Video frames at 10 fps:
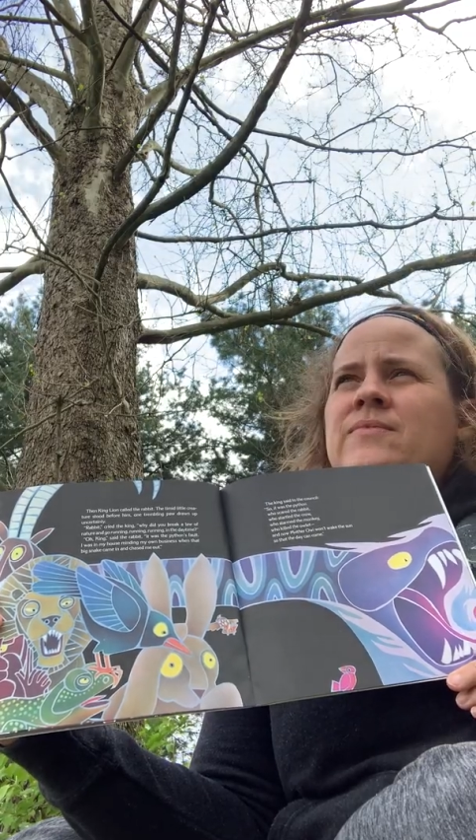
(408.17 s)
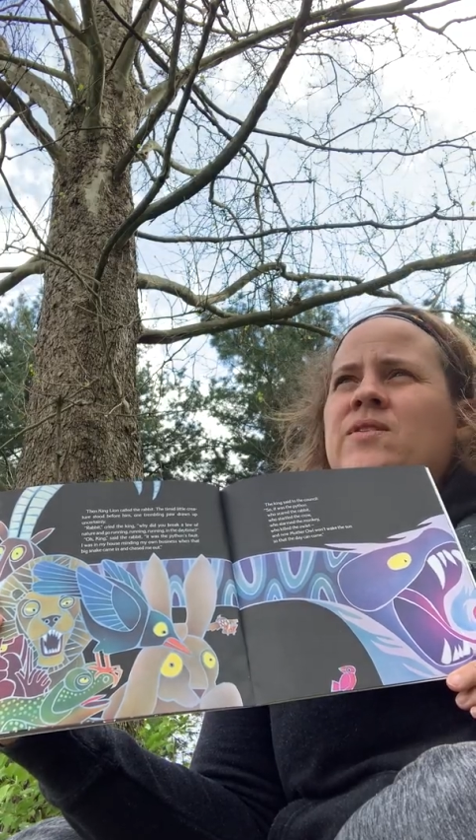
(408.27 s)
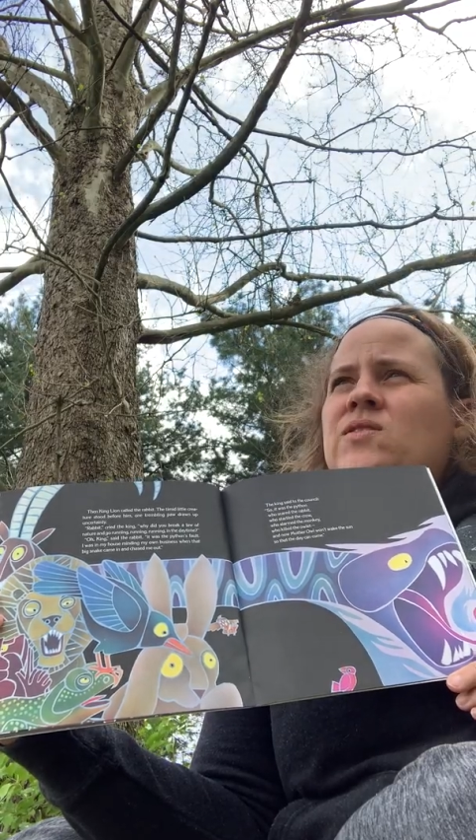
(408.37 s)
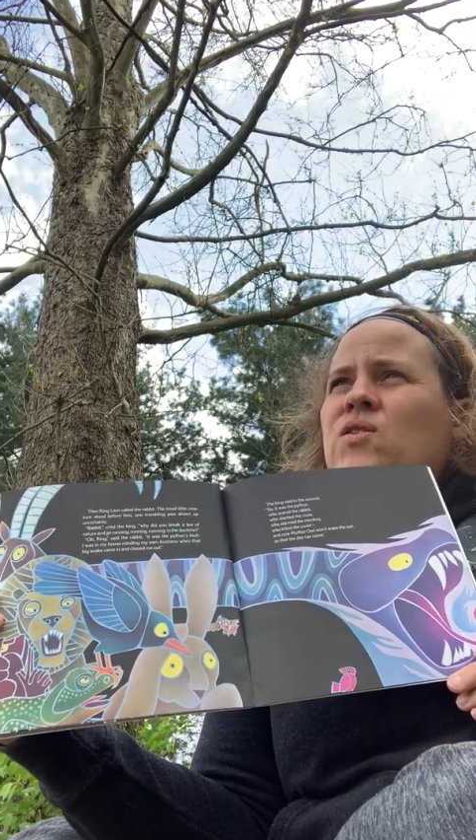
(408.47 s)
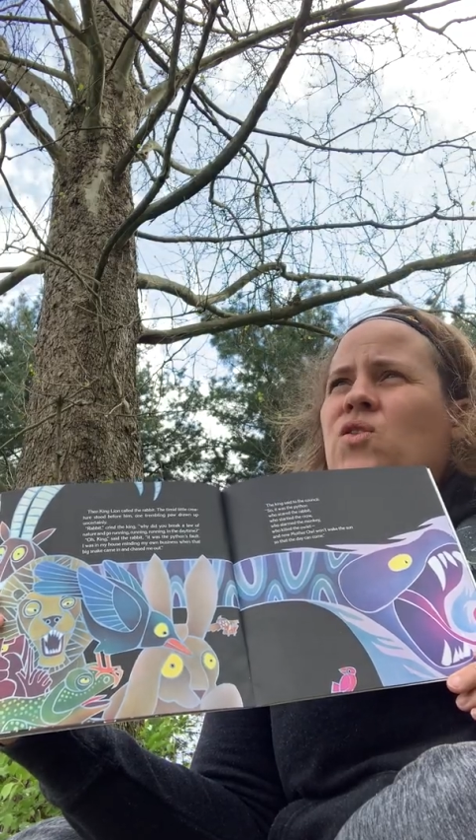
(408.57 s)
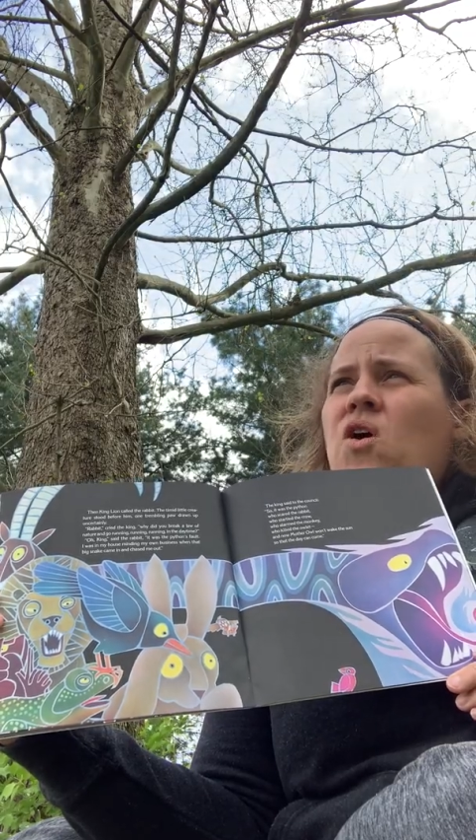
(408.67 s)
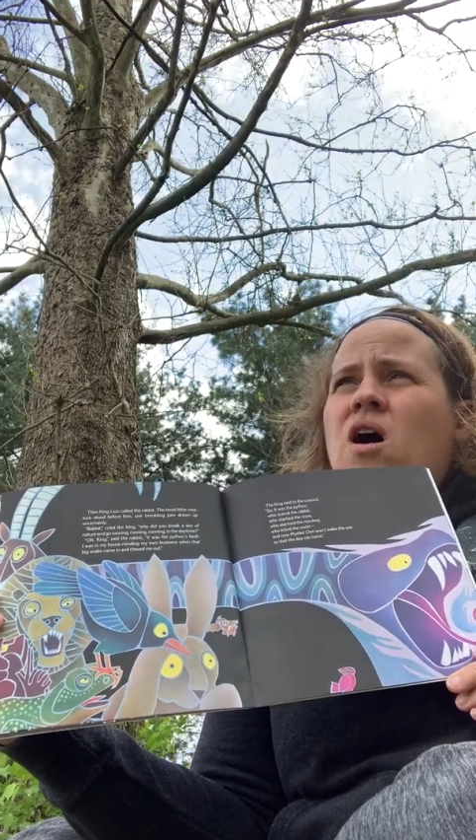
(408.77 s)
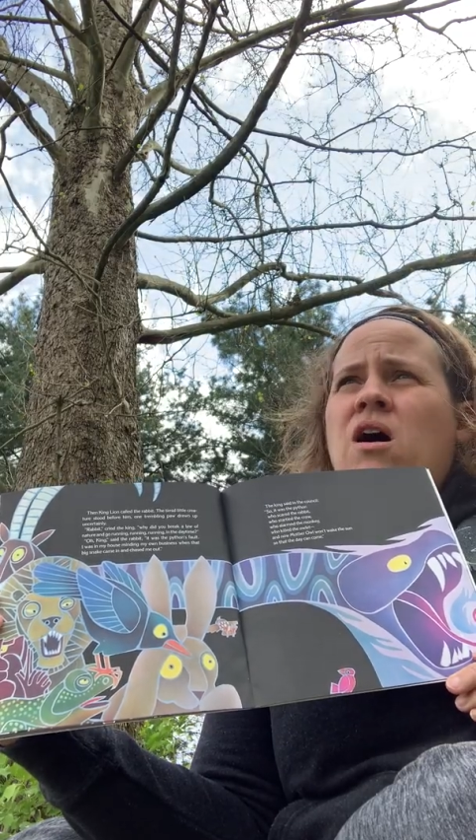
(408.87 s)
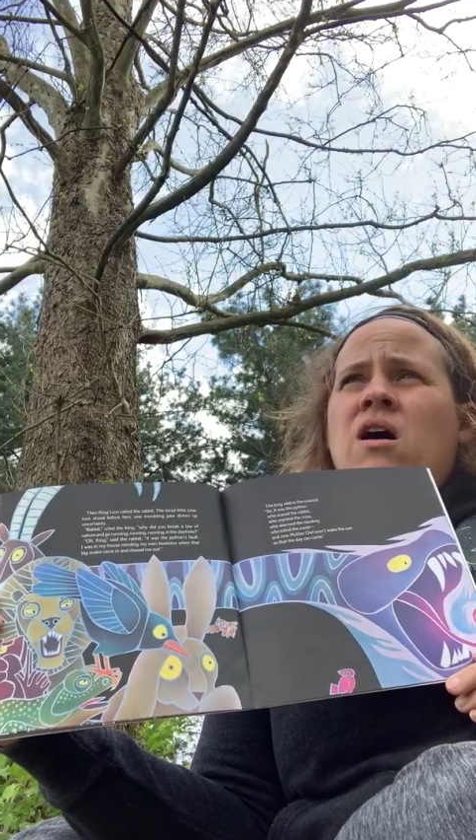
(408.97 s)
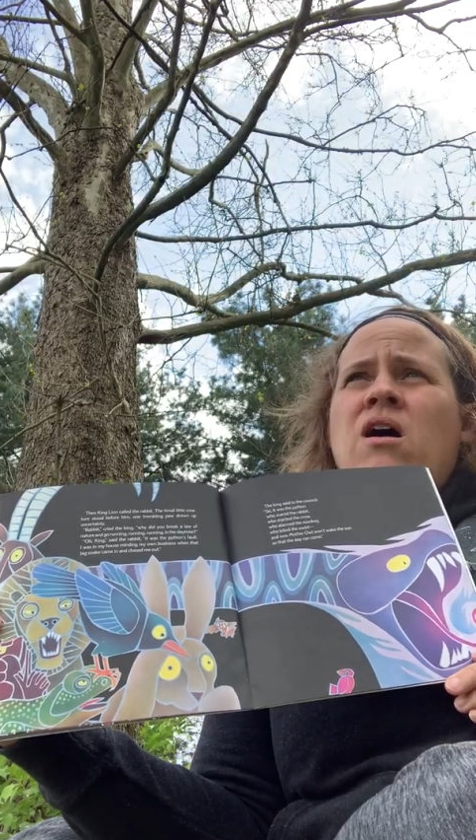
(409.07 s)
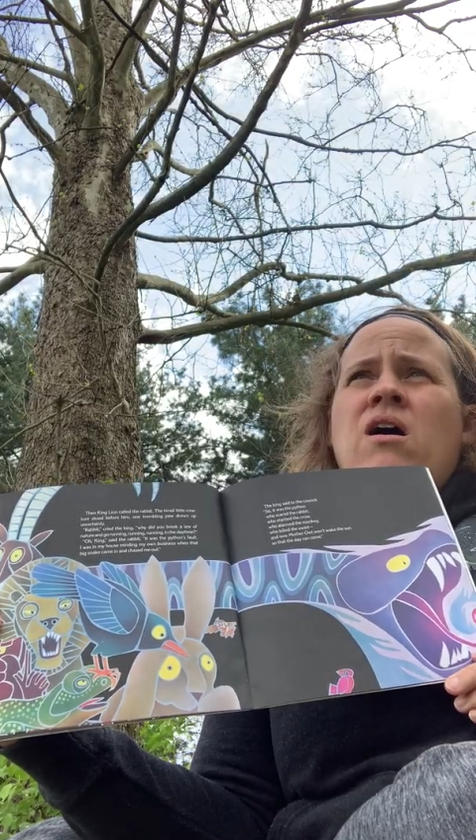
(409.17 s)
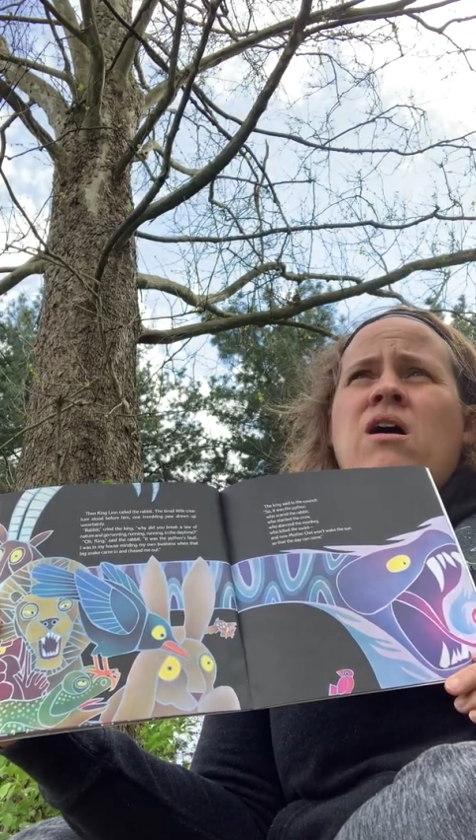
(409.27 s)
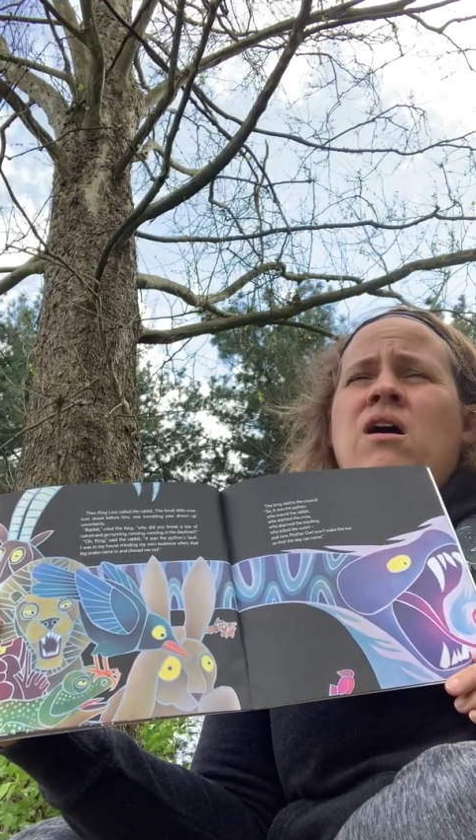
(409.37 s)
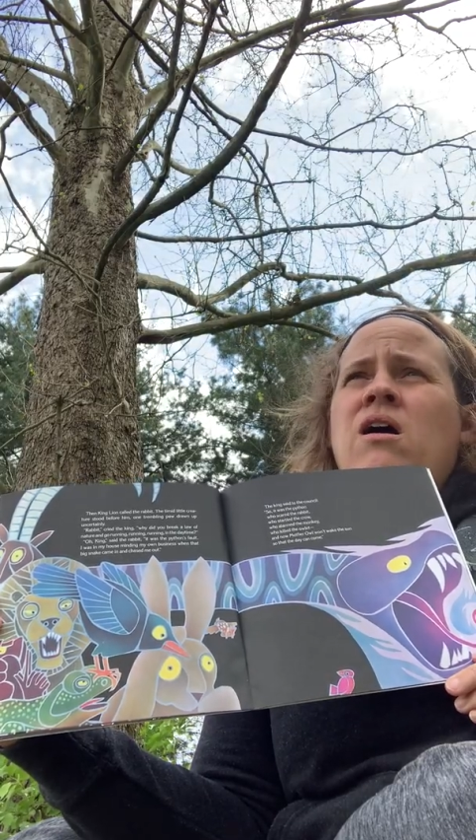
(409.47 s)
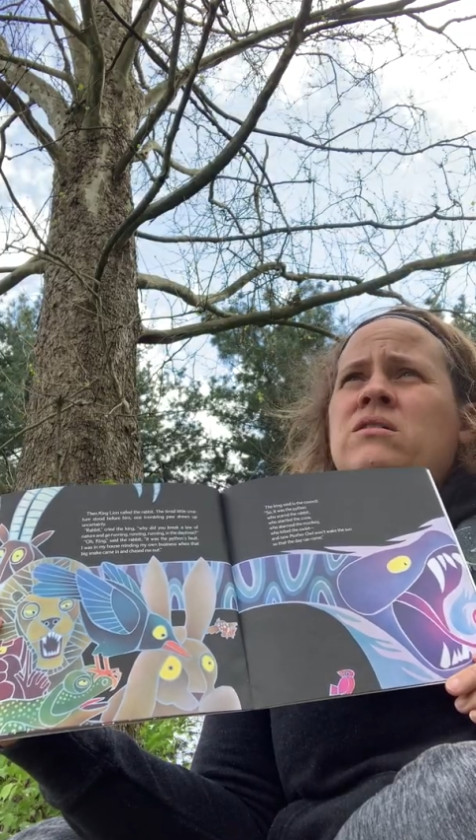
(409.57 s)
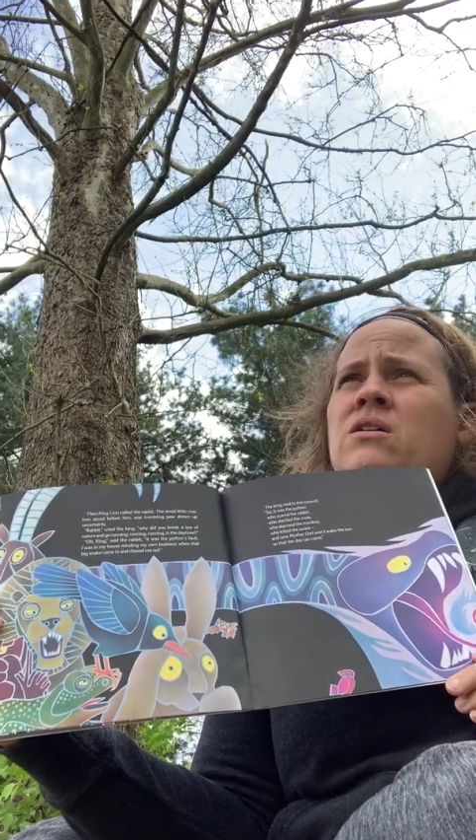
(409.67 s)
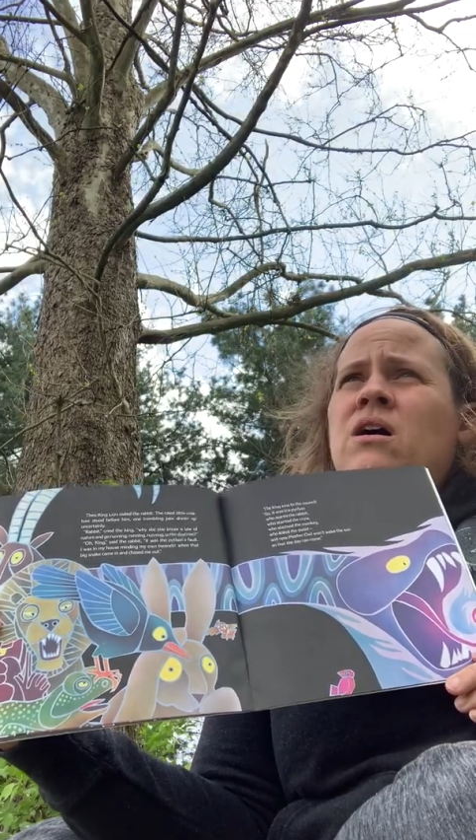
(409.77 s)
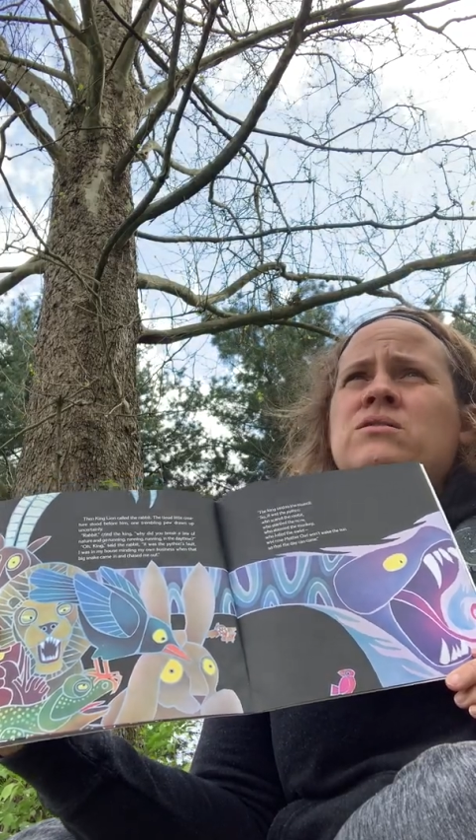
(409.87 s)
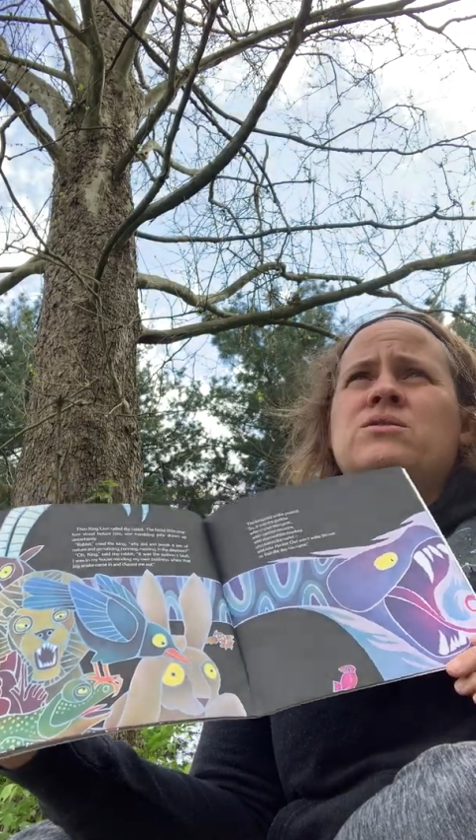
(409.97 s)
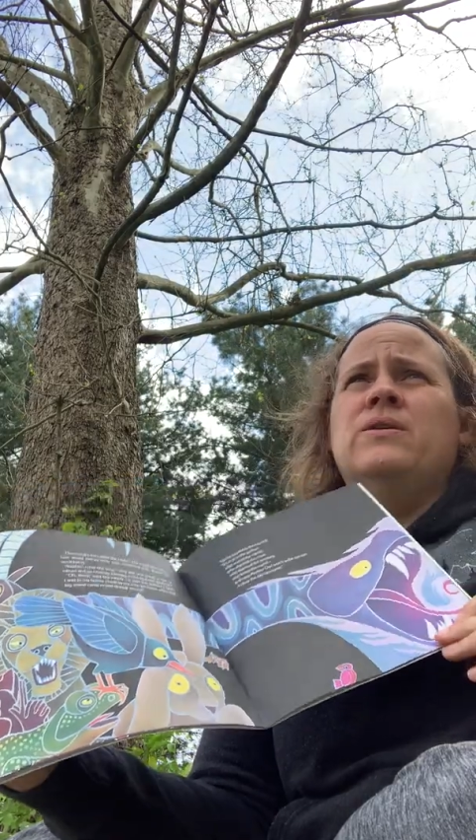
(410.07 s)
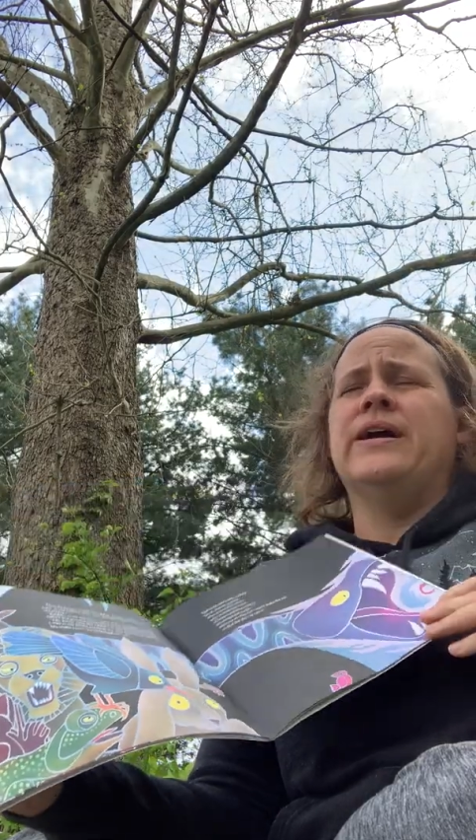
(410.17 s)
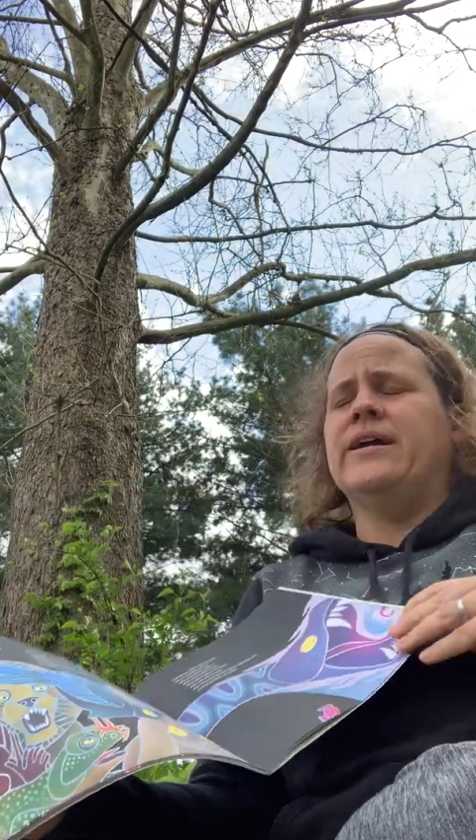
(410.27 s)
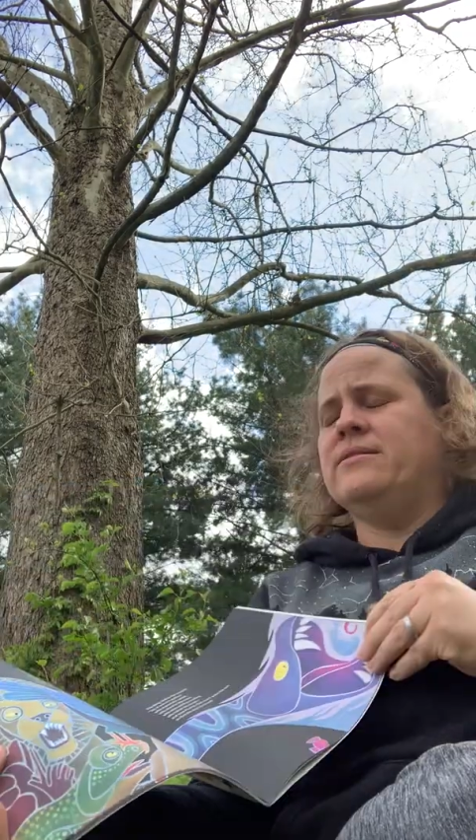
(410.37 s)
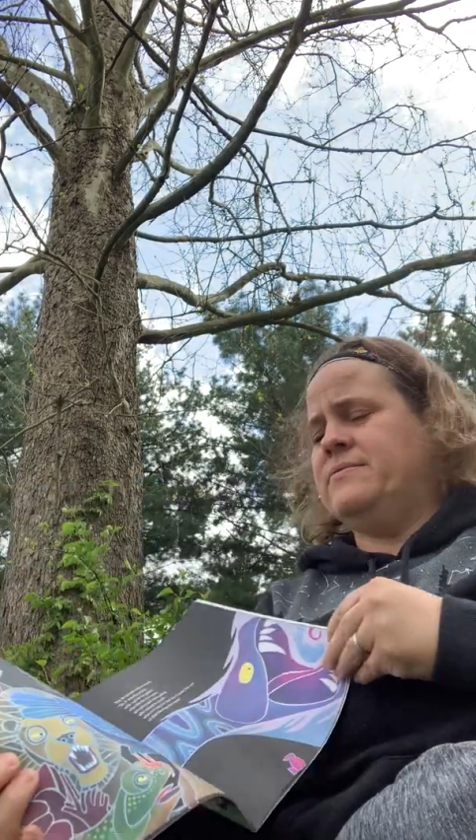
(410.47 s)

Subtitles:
It's a long story.